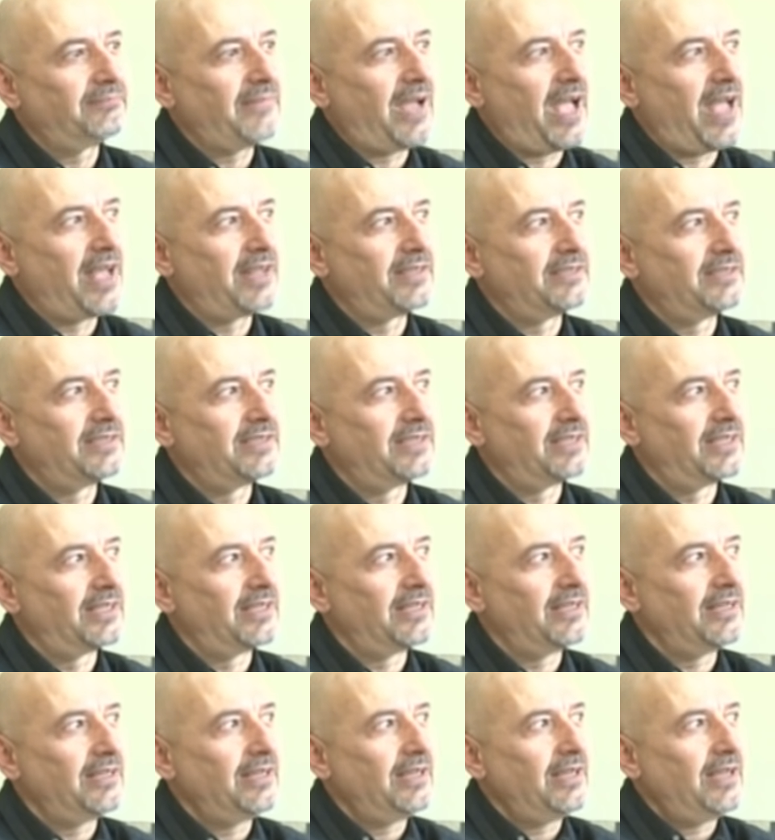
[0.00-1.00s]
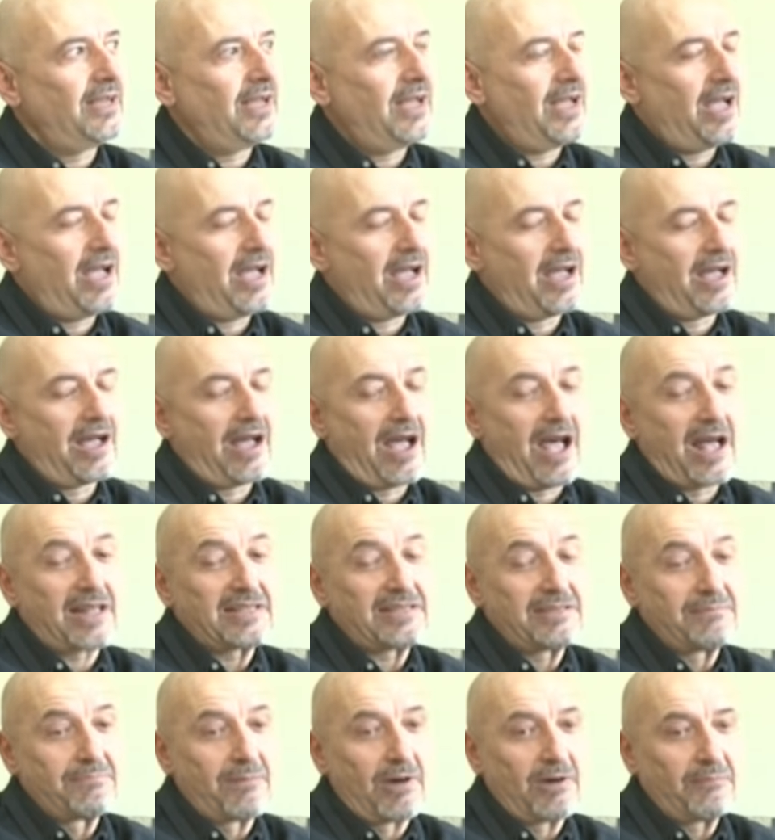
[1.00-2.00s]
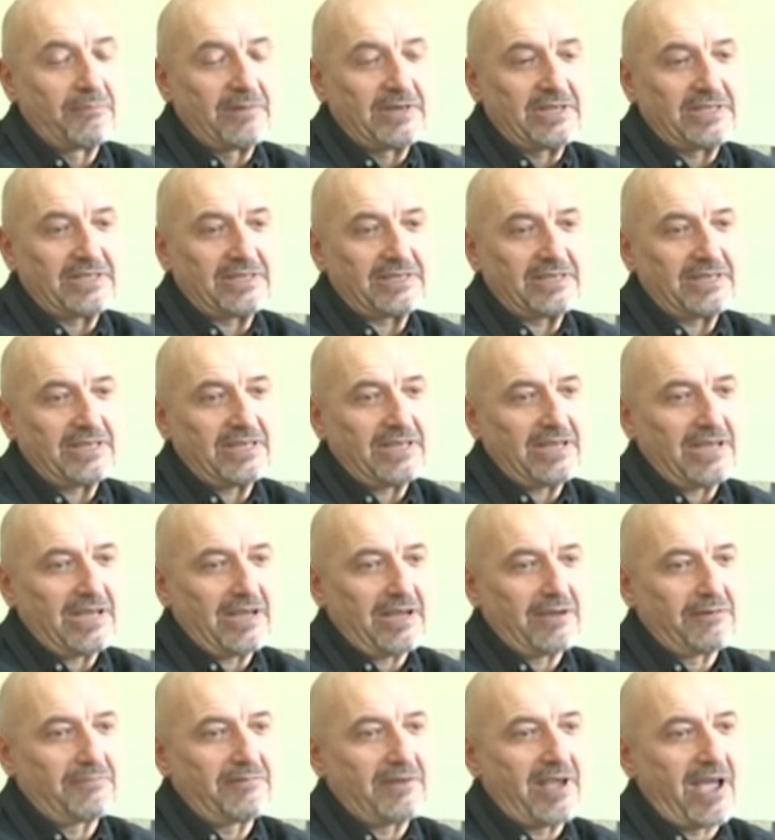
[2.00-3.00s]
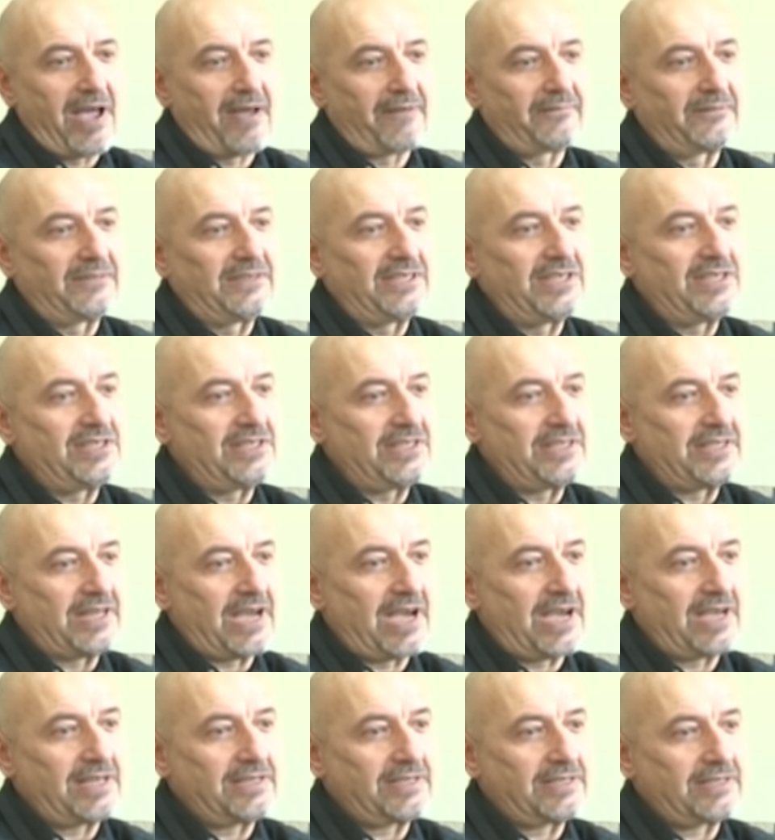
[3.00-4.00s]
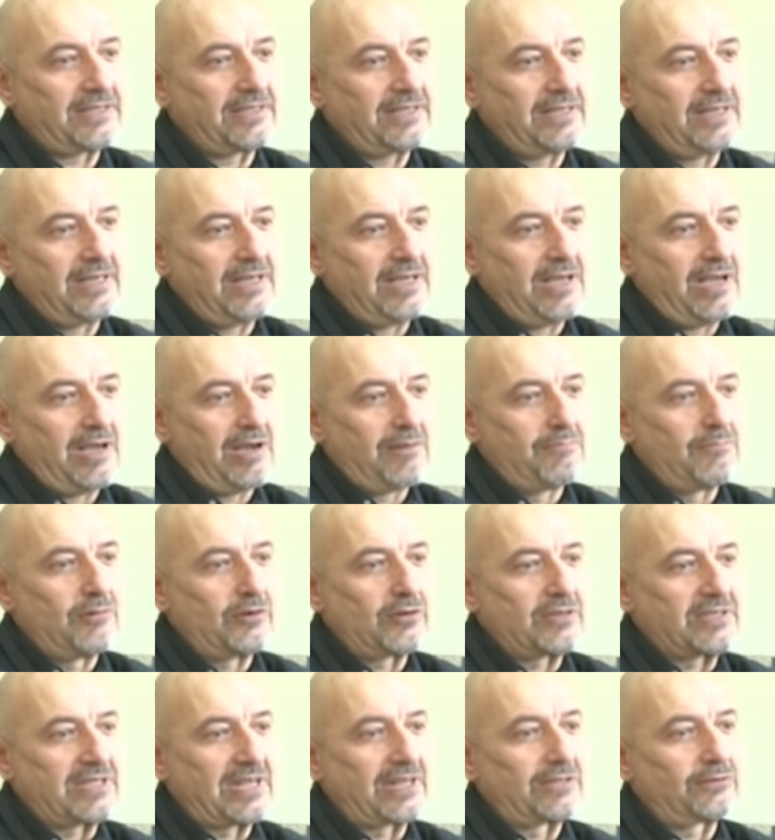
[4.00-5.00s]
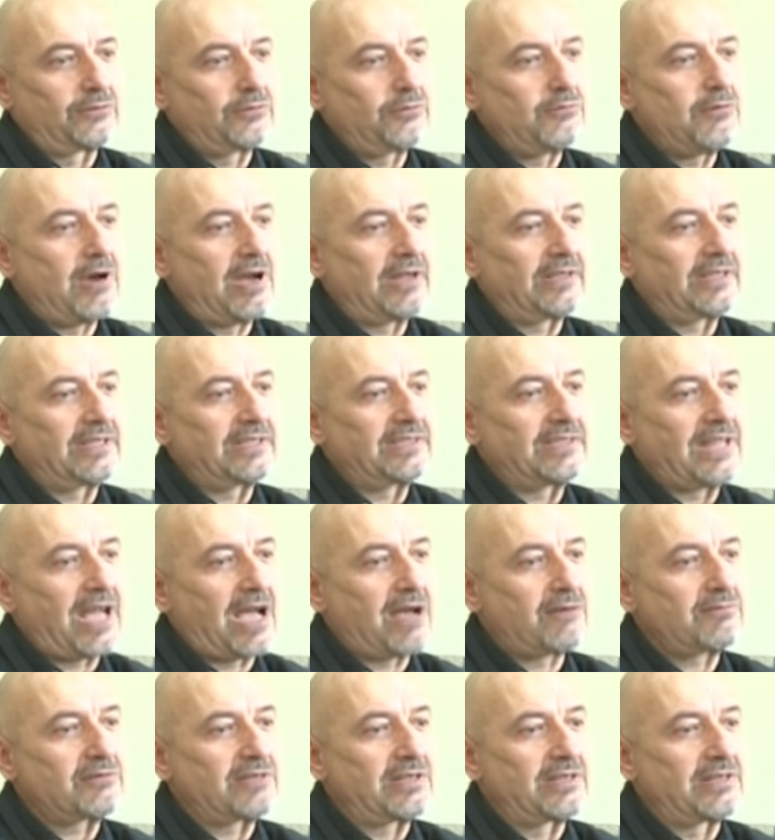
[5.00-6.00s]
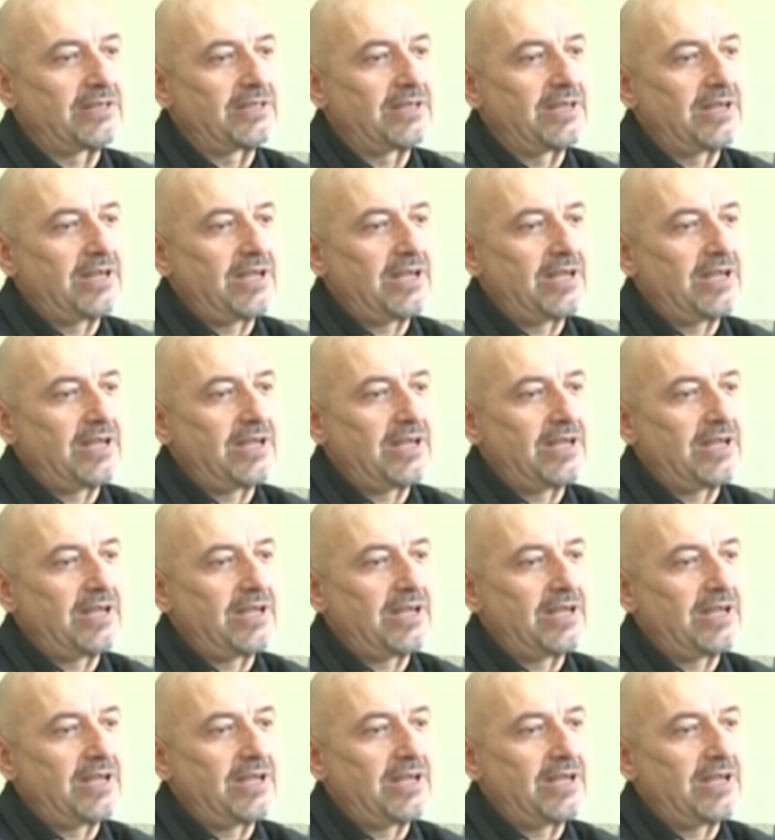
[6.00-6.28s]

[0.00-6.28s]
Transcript: And at the moment, we have digitized more than 200,000